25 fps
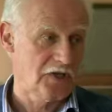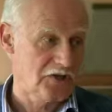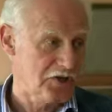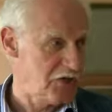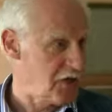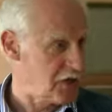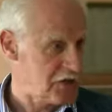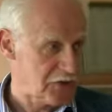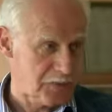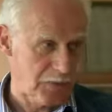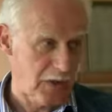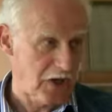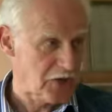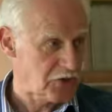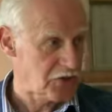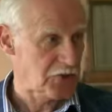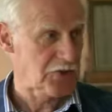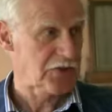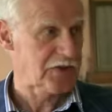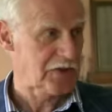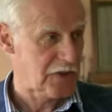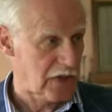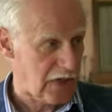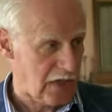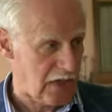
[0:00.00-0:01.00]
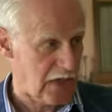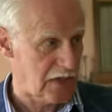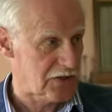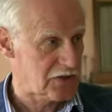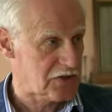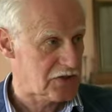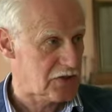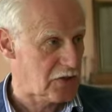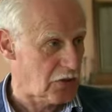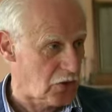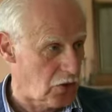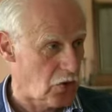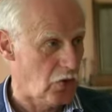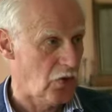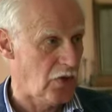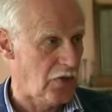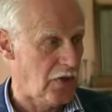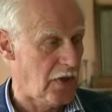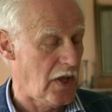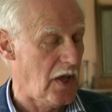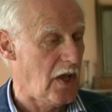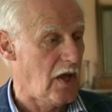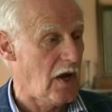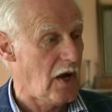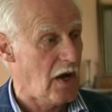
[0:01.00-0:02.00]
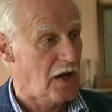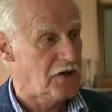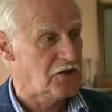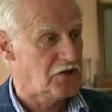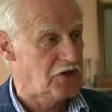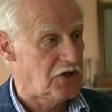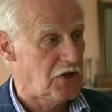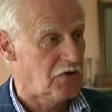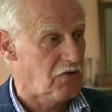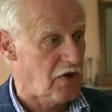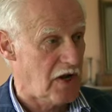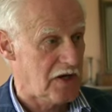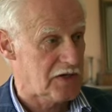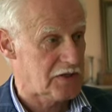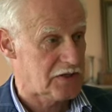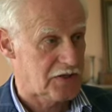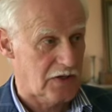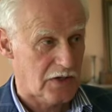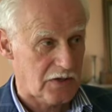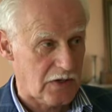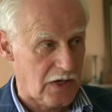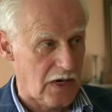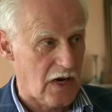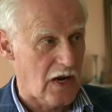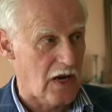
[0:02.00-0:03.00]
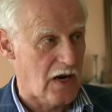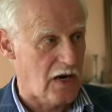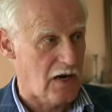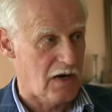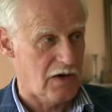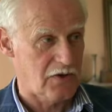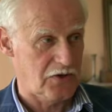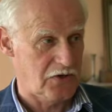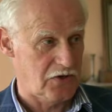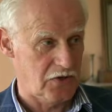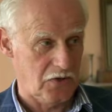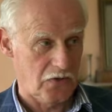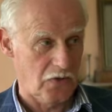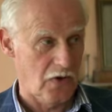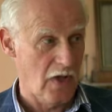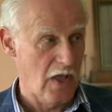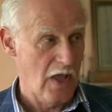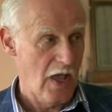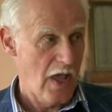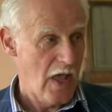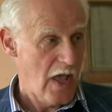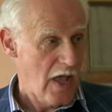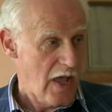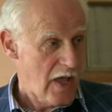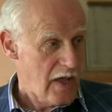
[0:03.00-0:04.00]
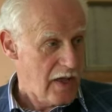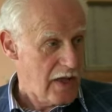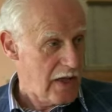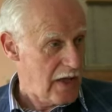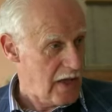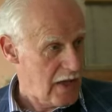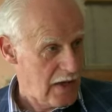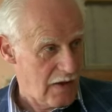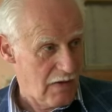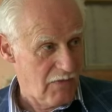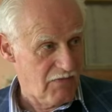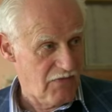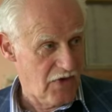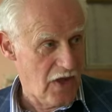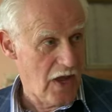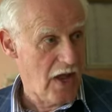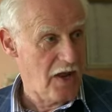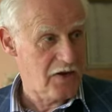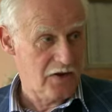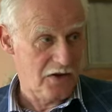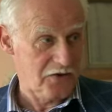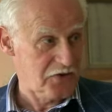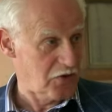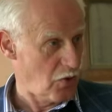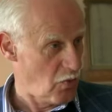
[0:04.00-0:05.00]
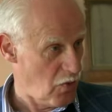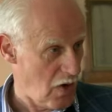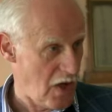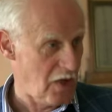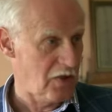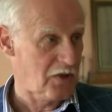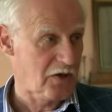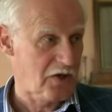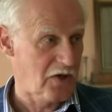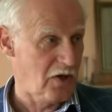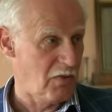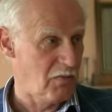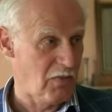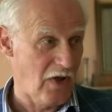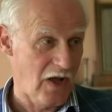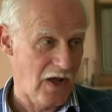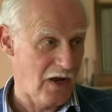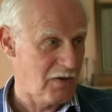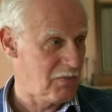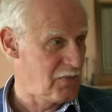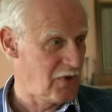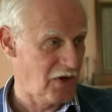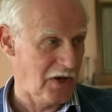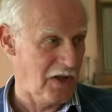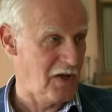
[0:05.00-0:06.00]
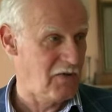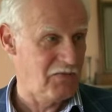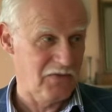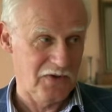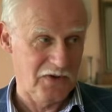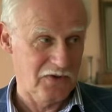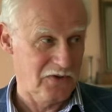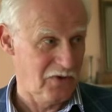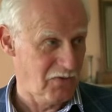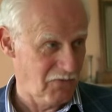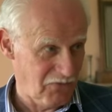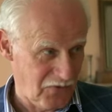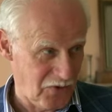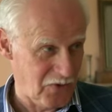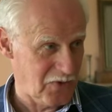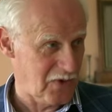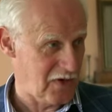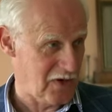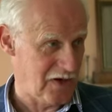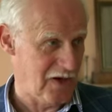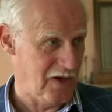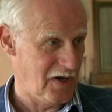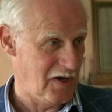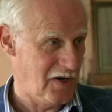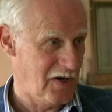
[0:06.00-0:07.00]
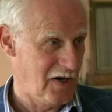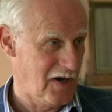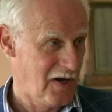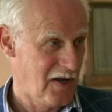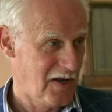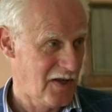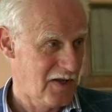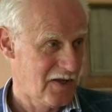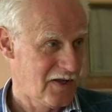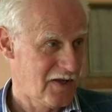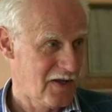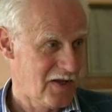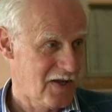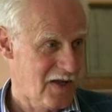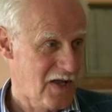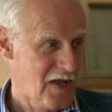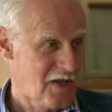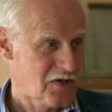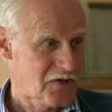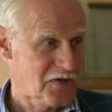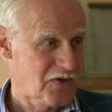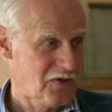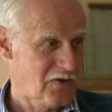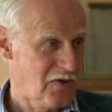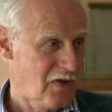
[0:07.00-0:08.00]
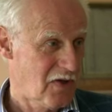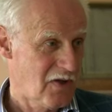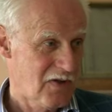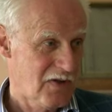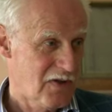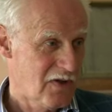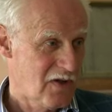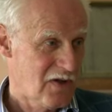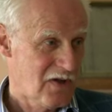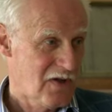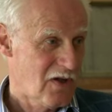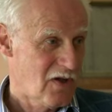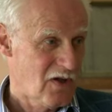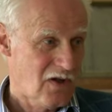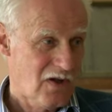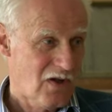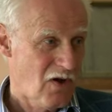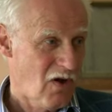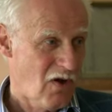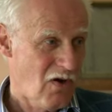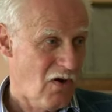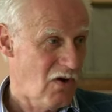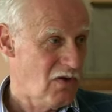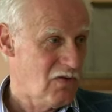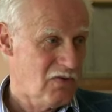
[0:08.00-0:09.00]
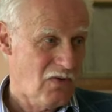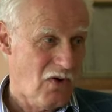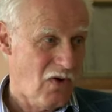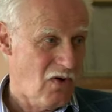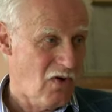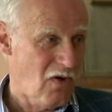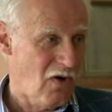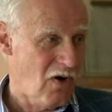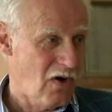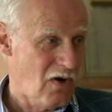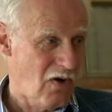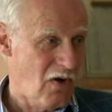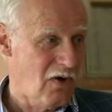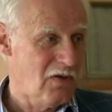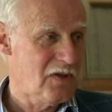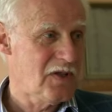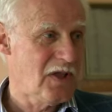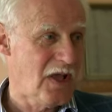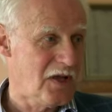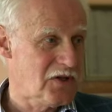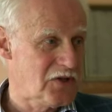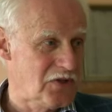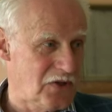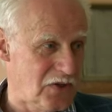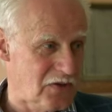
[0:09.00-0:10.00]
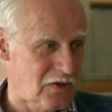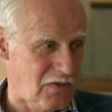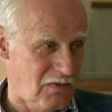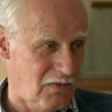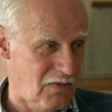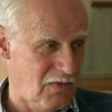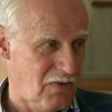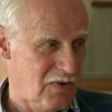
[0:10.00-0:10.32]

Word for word: she had special tickets to go there and she raced her car to uh, Vienna to welcome her beloved Führer. She so, was, for, for oh, unity, oh, yes, Führer was